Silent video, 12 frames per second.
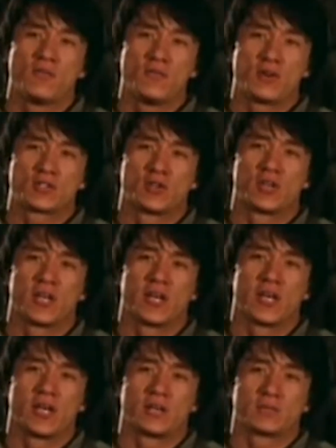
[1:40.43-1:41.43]
agency
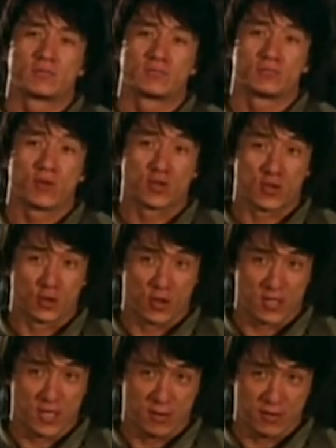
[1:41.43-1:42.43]
named Jackie's Angels,
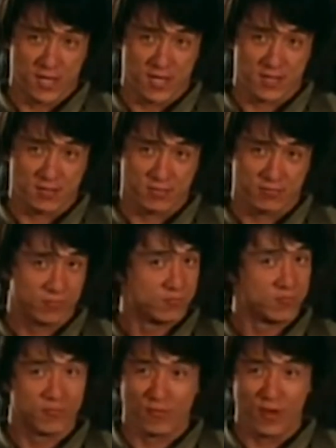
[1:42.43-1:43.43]
which contributed a
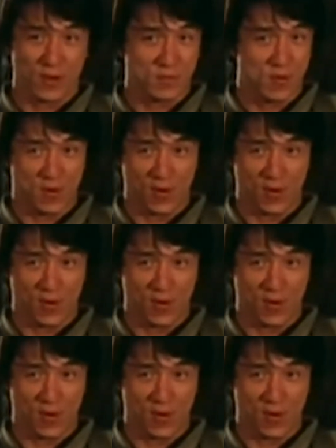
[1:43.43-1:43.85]
lot to his